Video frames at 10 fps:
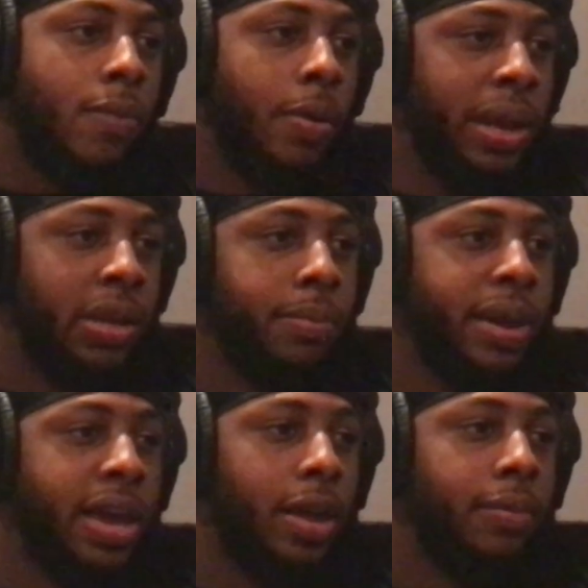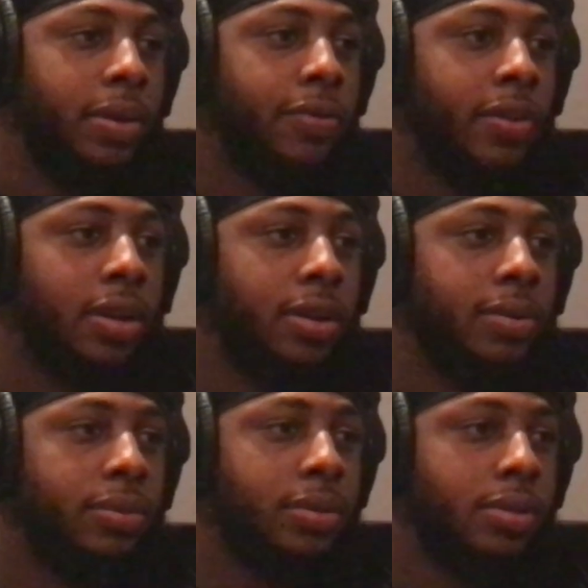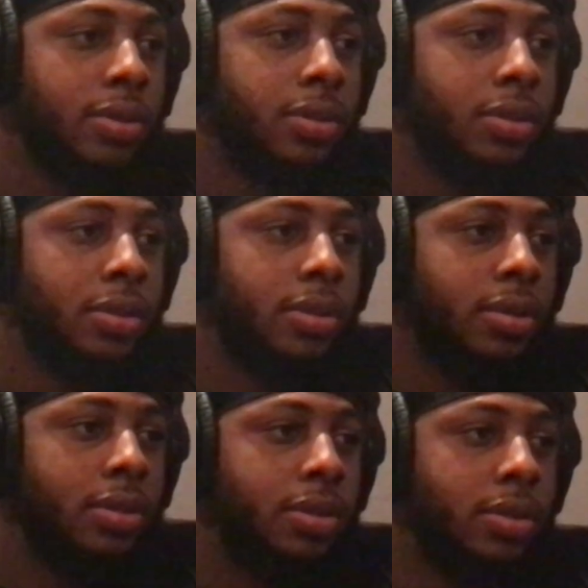I'm like, okay, I don't want this. I'm like, I don't want this long. I'm